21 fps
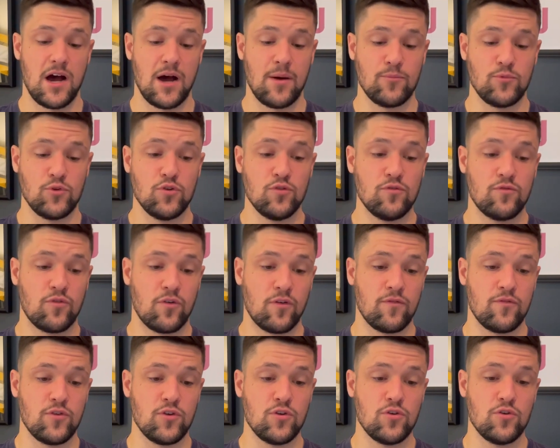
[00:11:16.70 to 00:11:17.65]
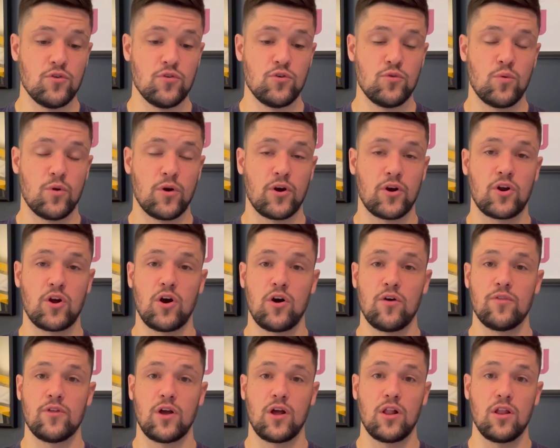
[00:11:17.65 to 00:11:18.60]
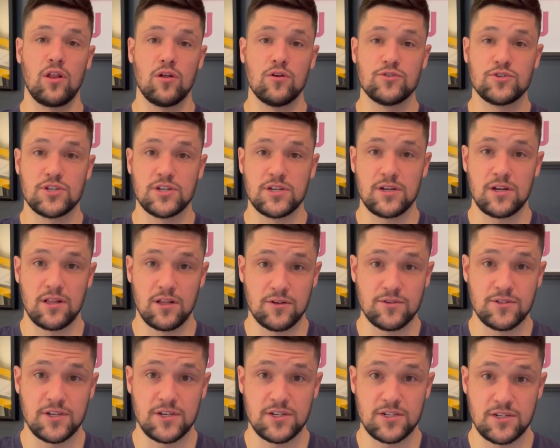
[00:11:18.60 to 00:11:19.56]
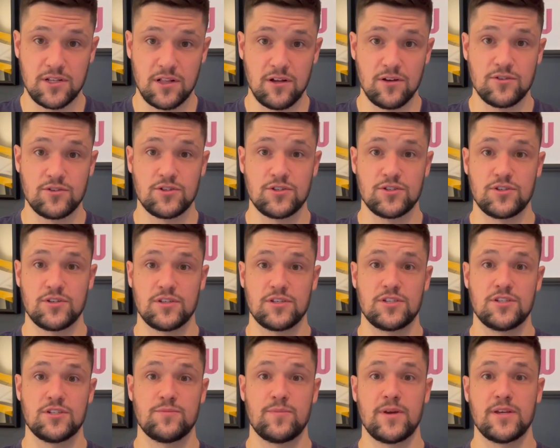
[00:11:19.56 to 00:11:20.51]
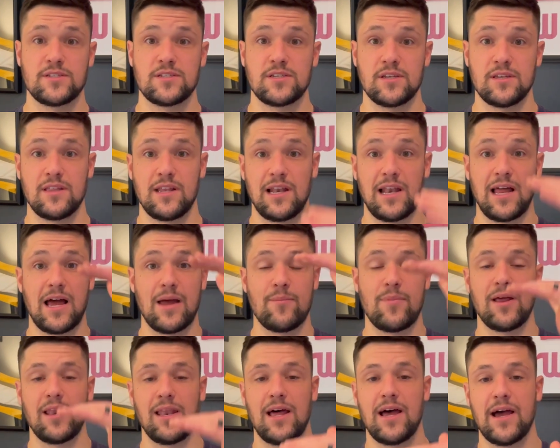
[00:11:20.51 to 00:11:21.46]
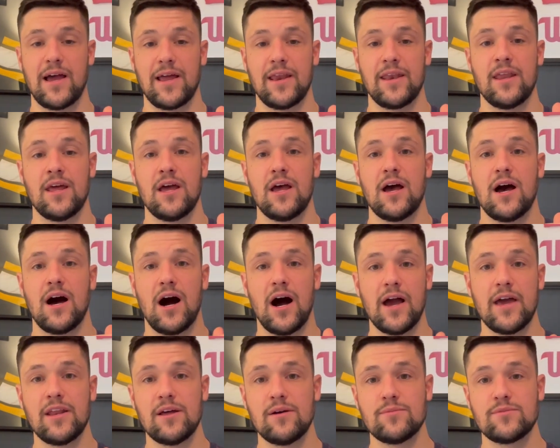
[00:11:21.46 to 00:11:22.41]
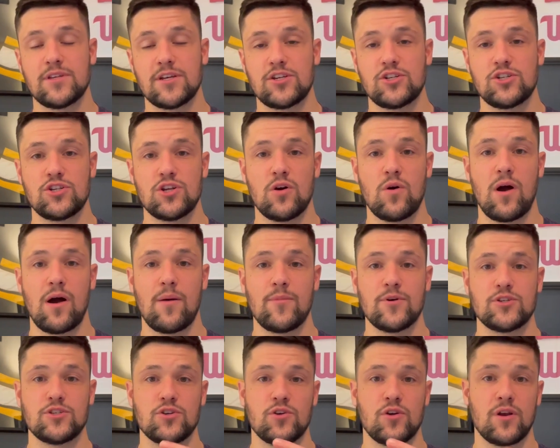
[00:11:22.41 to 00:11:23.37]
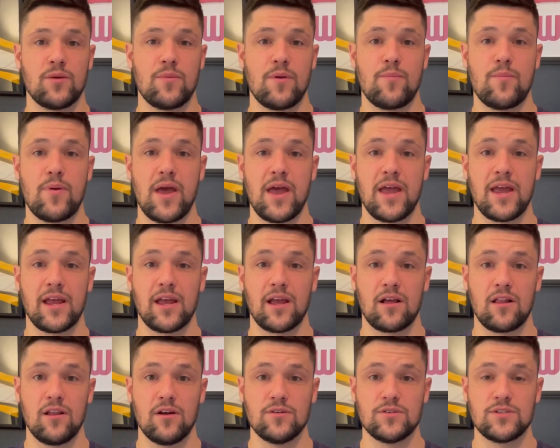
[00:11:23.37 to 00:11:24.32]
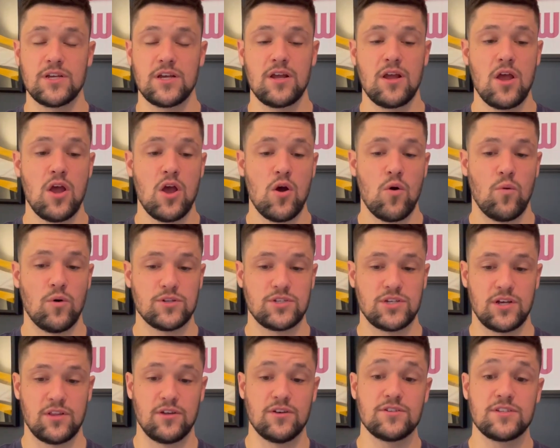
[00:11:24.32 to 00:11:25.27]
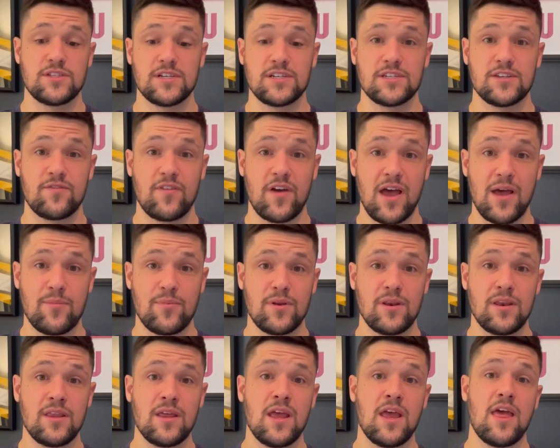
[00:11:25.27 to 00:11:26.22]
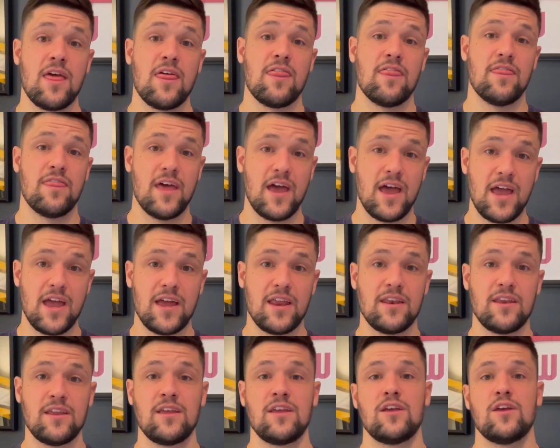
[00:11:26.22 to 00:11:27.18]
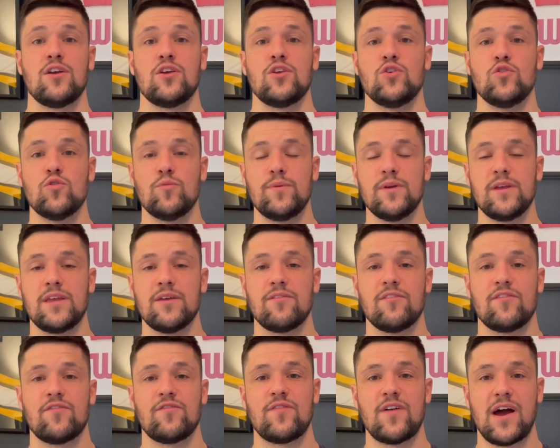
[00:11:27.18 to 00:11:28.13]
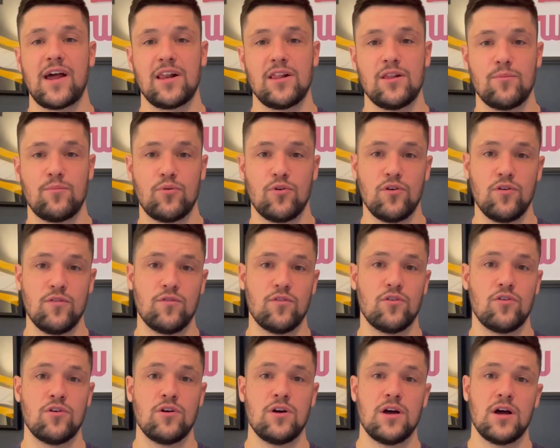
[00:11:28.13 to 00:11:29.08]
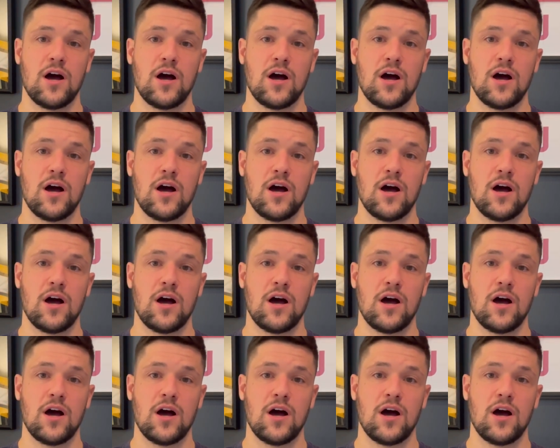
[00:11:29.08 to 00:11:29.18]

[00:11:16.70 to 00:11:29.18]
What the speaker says: You've reviewed what are called the closing disclosures. So this is basically the line-by-line items that show how much you're going to be paying at closing. Once all those things have happened, then you'll be given final approval